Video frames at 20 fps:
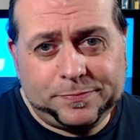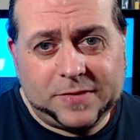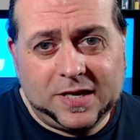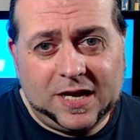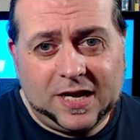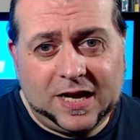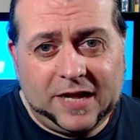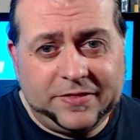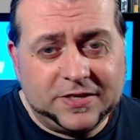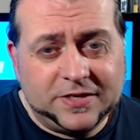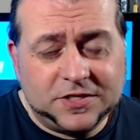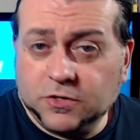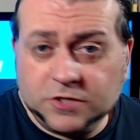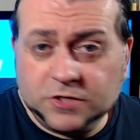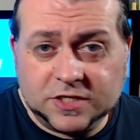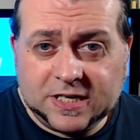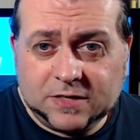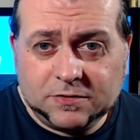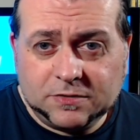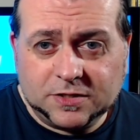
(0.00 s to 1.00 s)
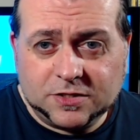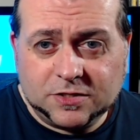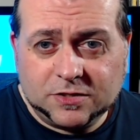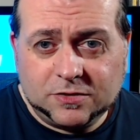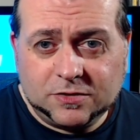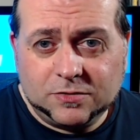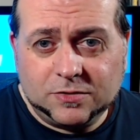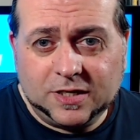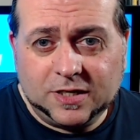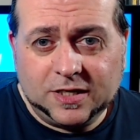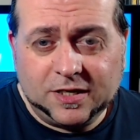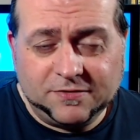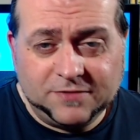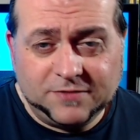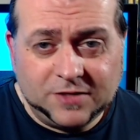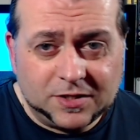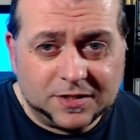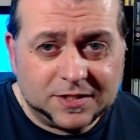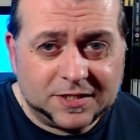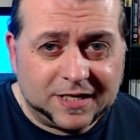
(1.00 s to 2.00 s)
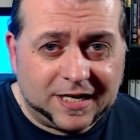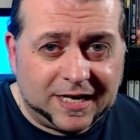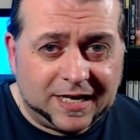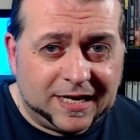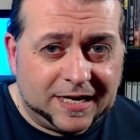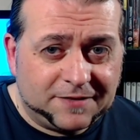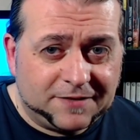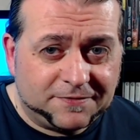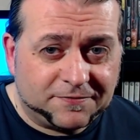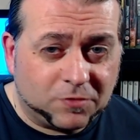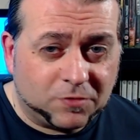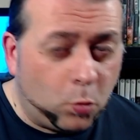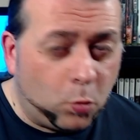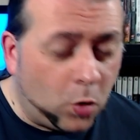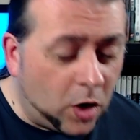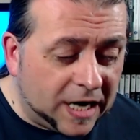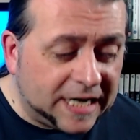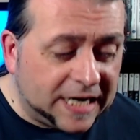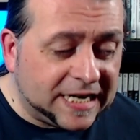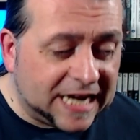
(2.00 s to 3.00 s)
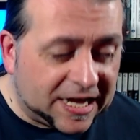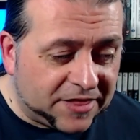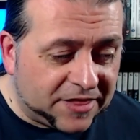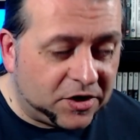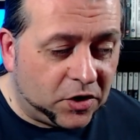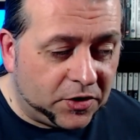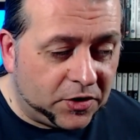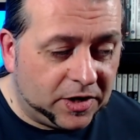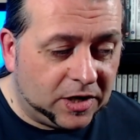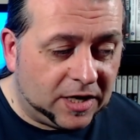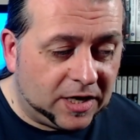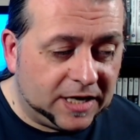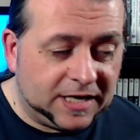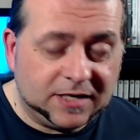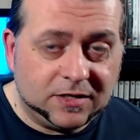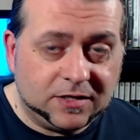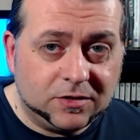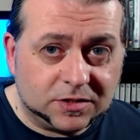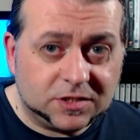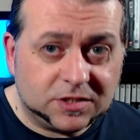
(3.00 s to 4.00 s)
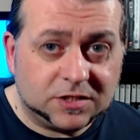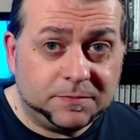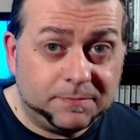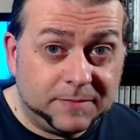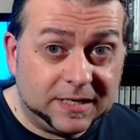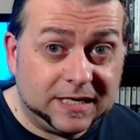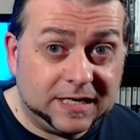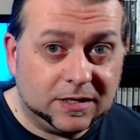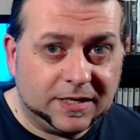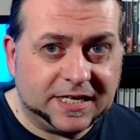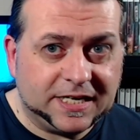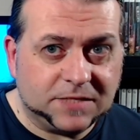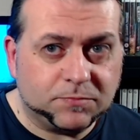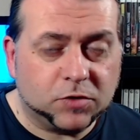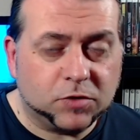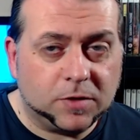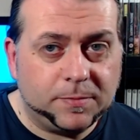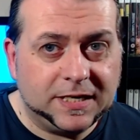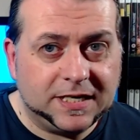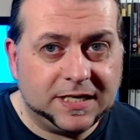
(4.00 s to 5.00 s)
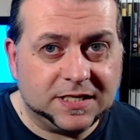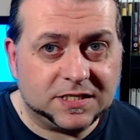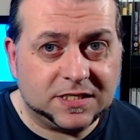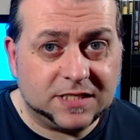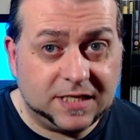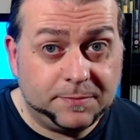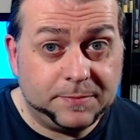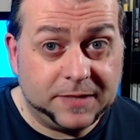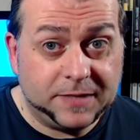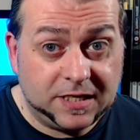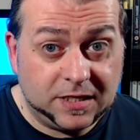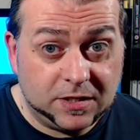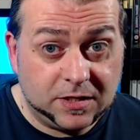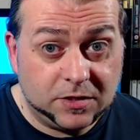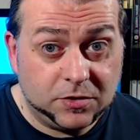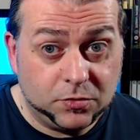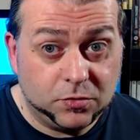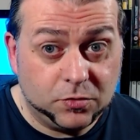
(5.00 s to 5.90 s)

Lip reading: And there's no sound at all. And I've looked, and from what I gather online, it looks to me like it's probably a CPU